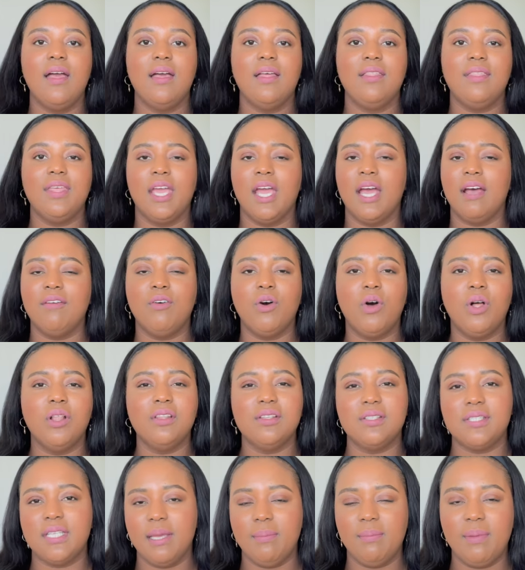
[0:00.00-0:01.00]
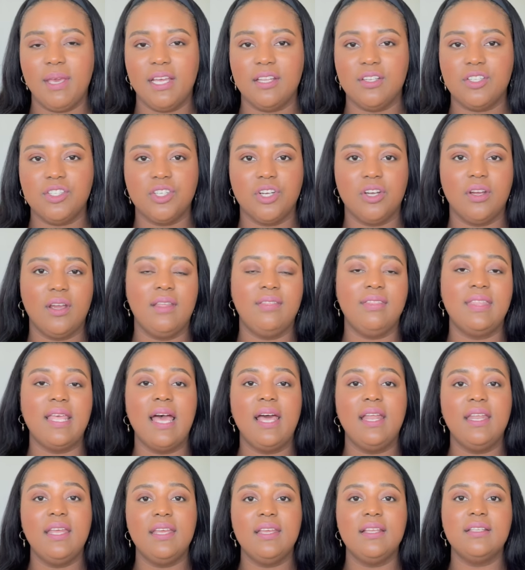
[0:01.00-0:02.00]
they have all the same answer. And
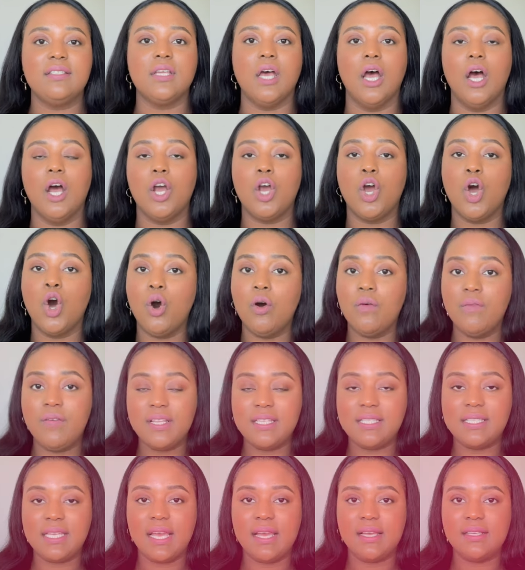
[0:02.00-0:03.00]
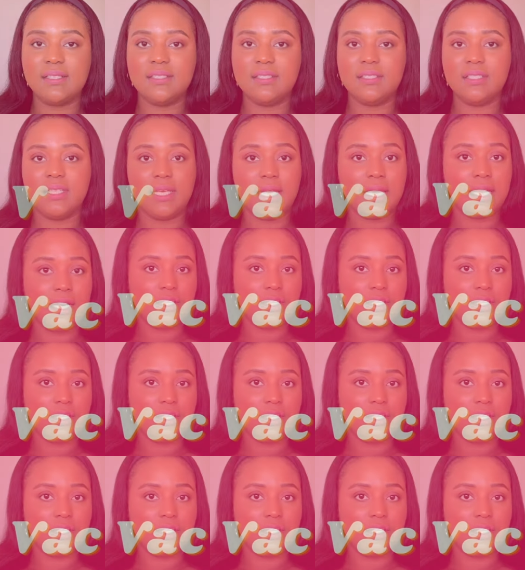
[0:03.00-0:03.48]
that is a COVID test to get